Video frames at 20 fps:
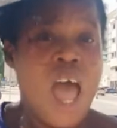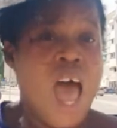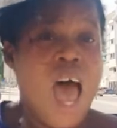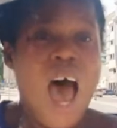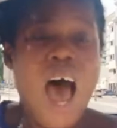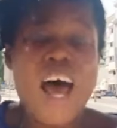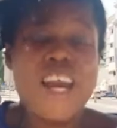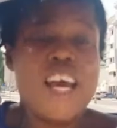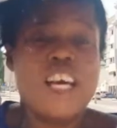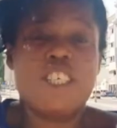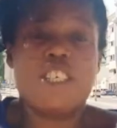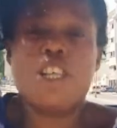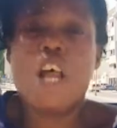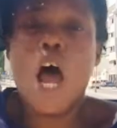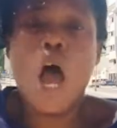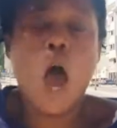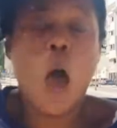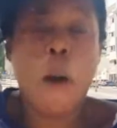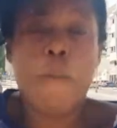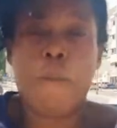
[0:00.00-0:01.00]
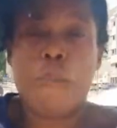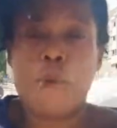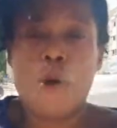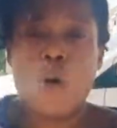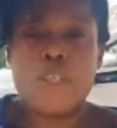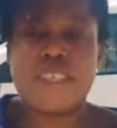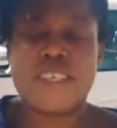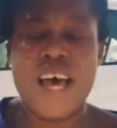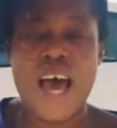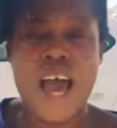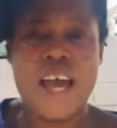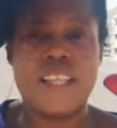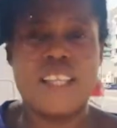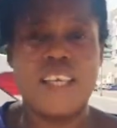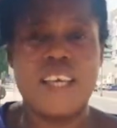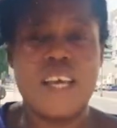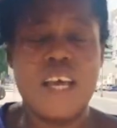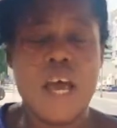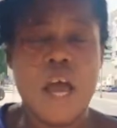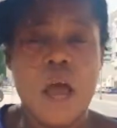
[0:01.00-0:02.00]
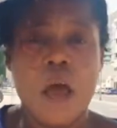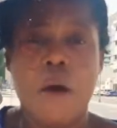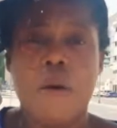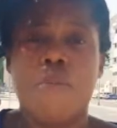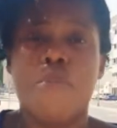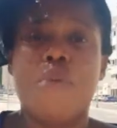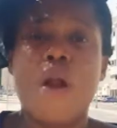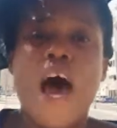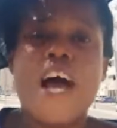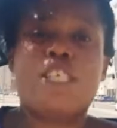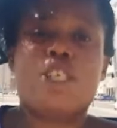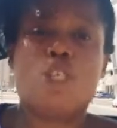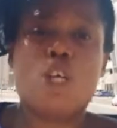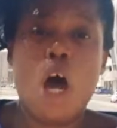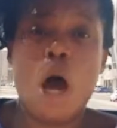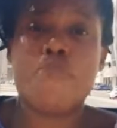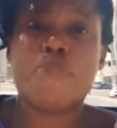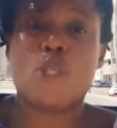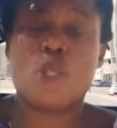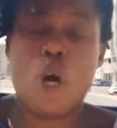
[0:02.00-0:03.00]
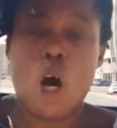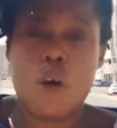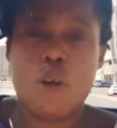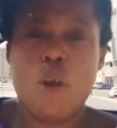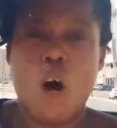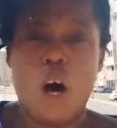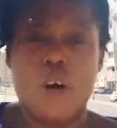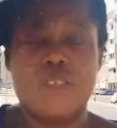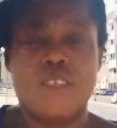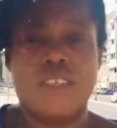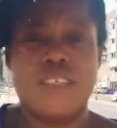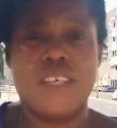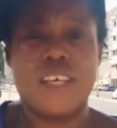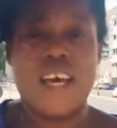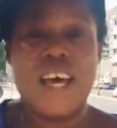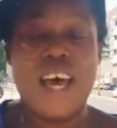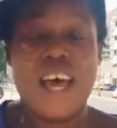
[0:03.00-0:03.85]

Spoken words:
and it's not uprooted, Brother Job told us